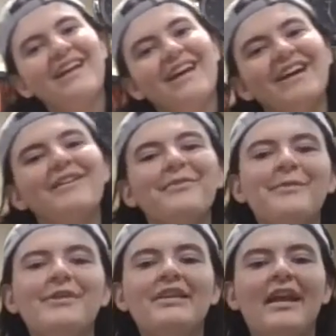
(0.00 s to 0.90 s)
Hi
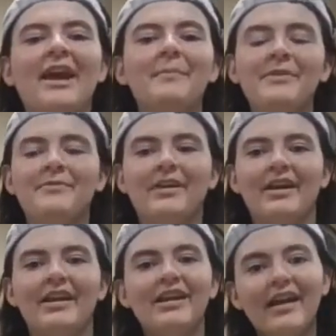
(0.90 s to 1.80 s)
everyone, happy
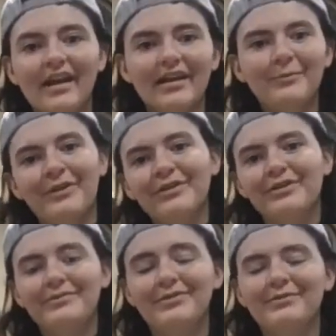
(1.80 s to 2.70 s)
Friday and
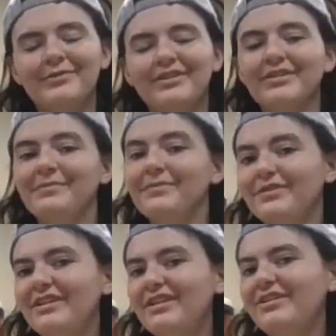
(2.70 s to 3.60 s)
welcome to the
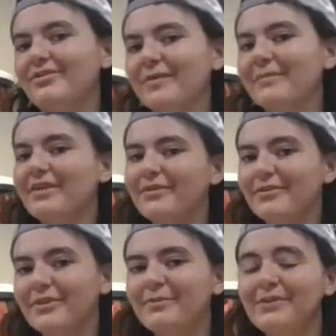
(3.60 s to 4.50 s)
Community Drumming
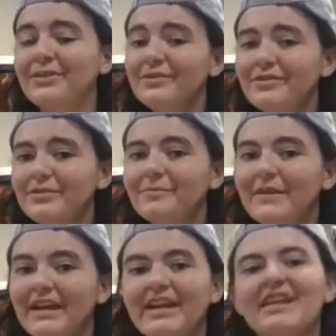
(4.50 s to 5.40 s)
Group YouTube
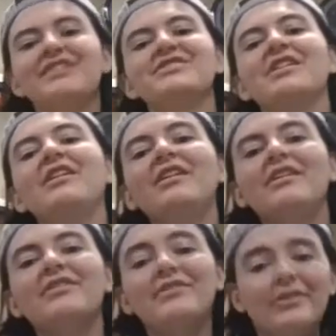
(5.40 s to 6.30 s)
page.
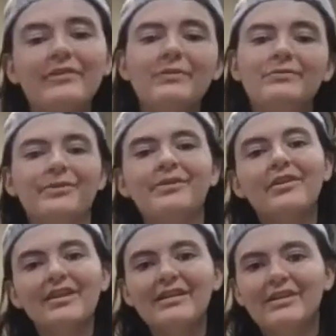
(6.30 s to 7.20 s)
So if you don't
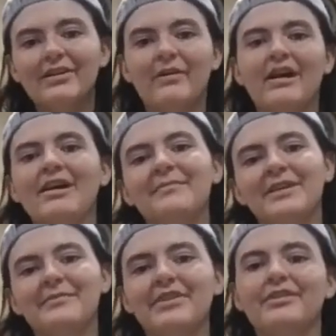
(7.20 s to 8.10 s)
already know, I'm
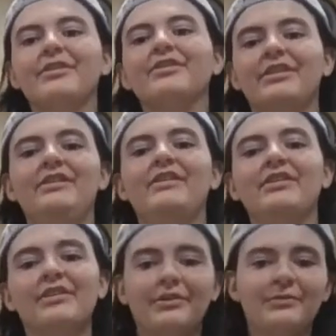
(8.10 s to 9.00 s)
Emily Kirkland,
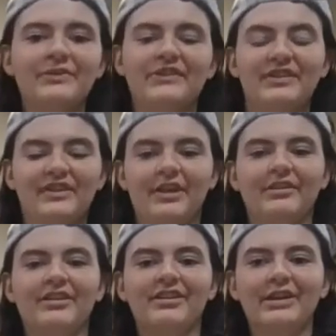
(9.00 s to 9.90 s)
a
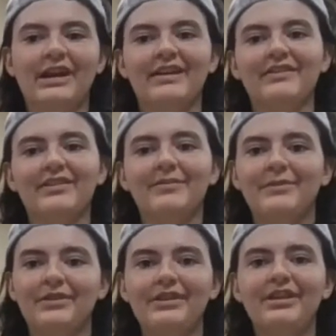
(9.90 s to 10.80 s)
co-facilitator here at the
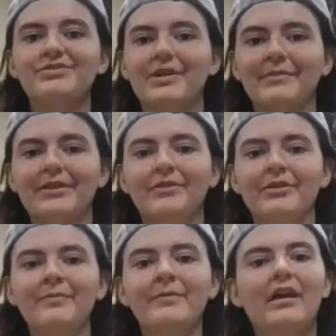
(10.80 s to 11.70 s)
Community Drumming Group,